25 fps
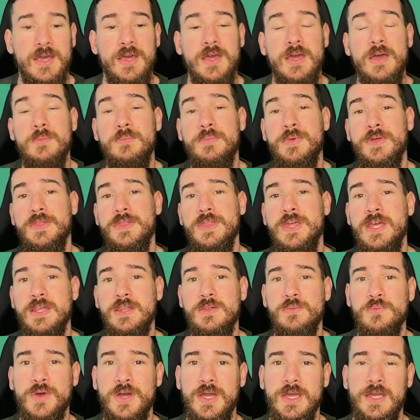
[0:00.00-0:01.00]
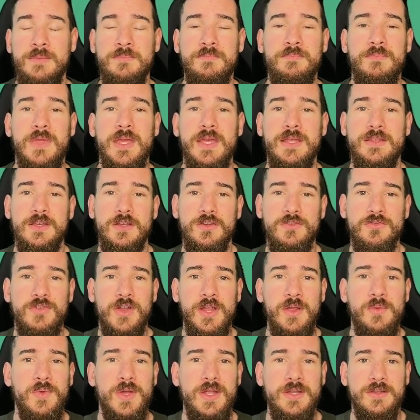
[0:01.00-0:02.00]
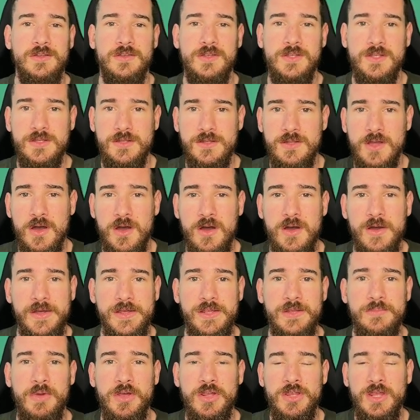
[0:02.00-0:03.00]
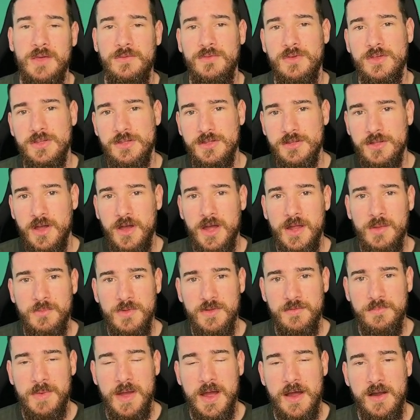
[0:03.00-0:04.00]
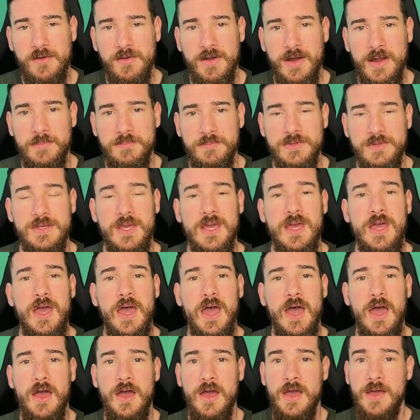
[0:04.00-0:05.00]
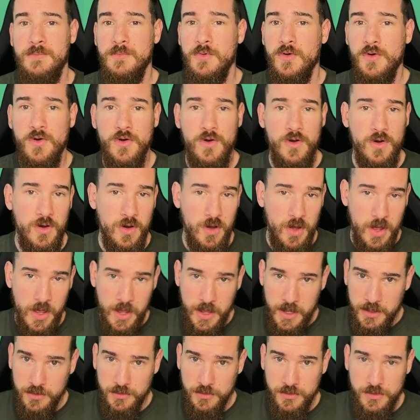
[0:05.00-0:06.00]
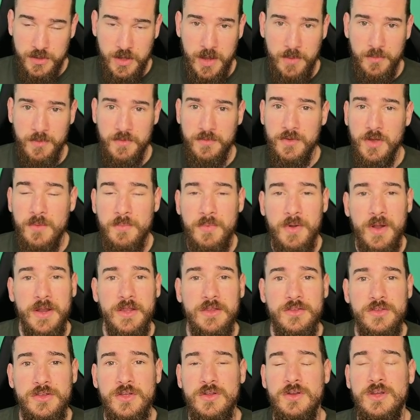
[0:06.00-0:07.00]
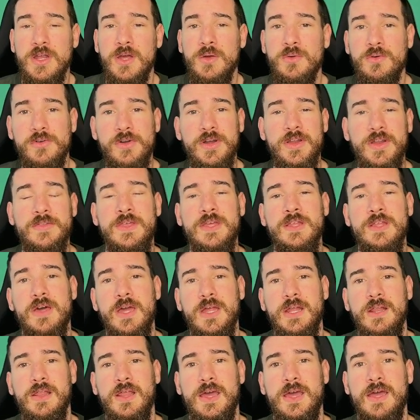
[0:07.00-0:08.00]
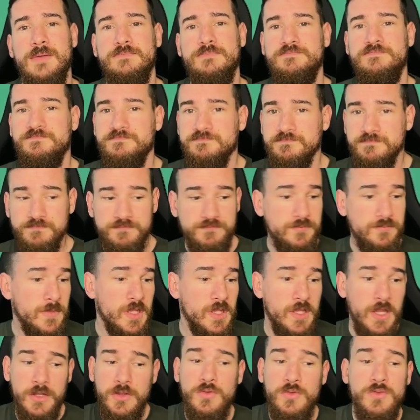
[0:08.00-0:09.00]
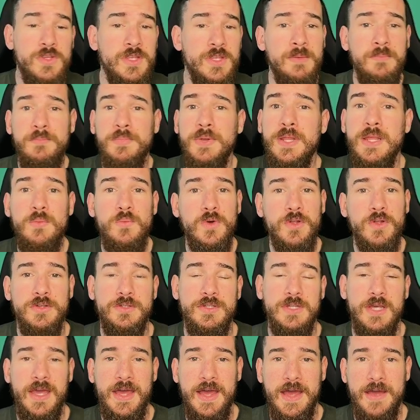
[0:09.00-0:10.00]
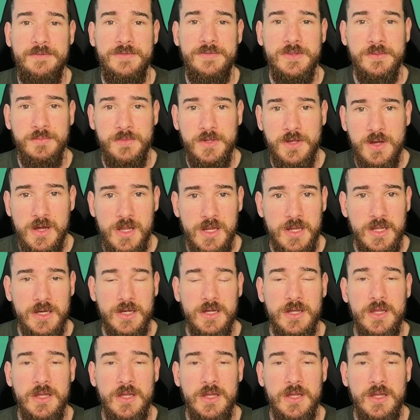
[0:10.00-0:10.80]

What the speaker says: But this way is a great way to start, especially if you're starting with PowerApps or you're starting with Copilot Studio or anything like that, and you simply want to have some color